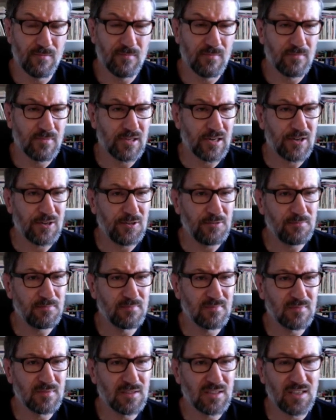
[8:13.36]

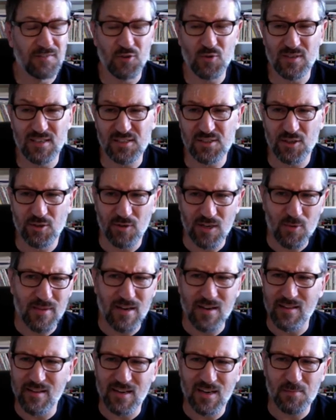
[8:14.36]
if you disagree with
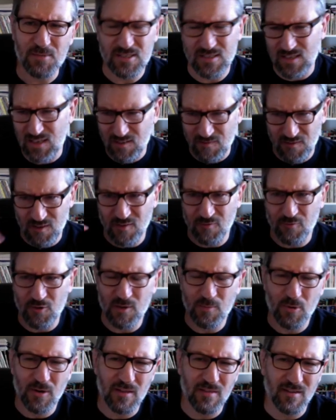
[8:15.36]
anything I'm saying, feel
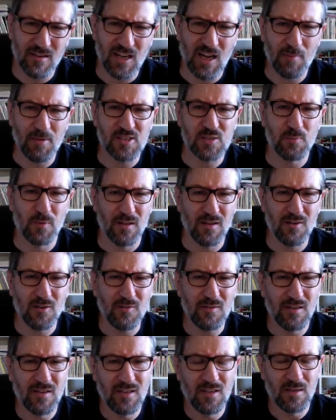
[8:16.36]
free to put it in the comments
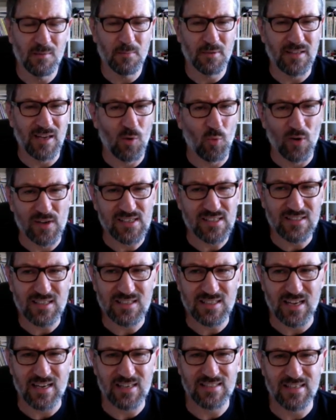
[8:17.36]
below. But that wasn't a
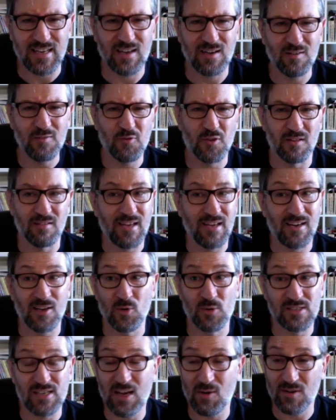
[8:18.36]
takedown for the lady
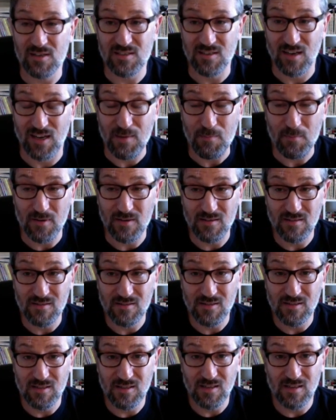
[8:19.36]
who was now on top.
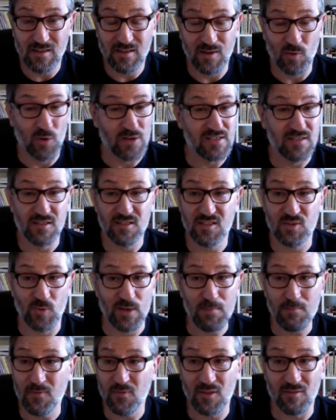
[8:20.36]
It wasn't a
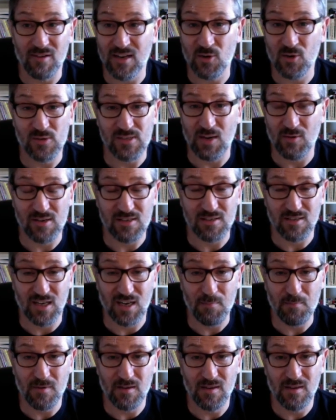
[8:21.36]
sweep for the lady who was now on
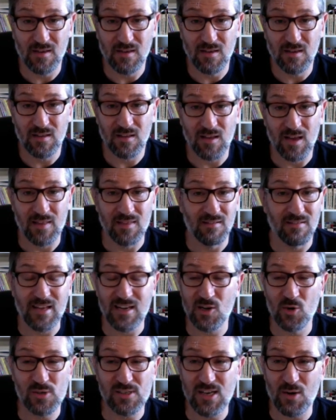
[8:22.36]
top. And the
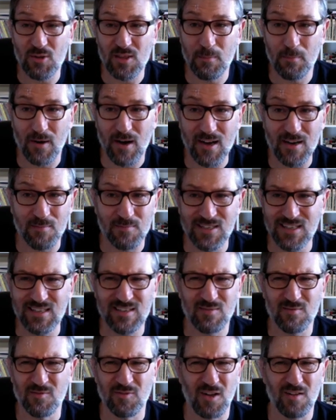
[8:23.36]
lady who was now on the bottom
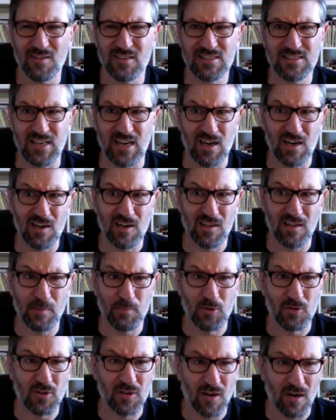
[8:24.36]
didn't voluntarily
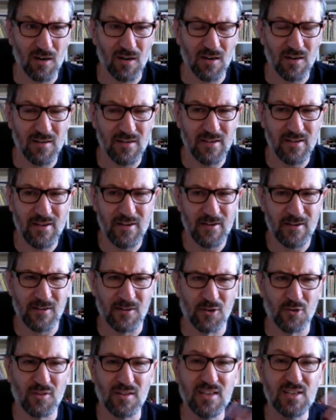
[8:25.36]
pull guard. And
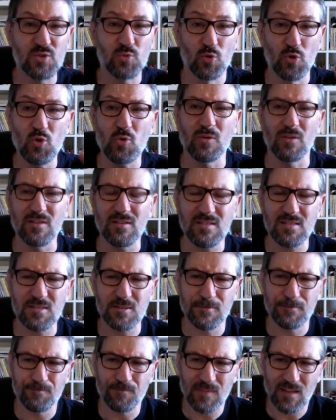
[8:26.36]
under these
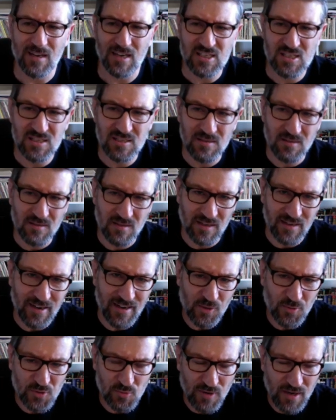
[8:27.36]
rules, the guy
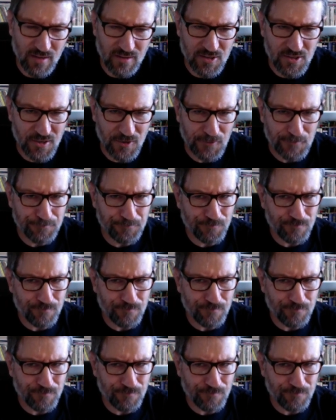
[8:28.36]
that was running the show,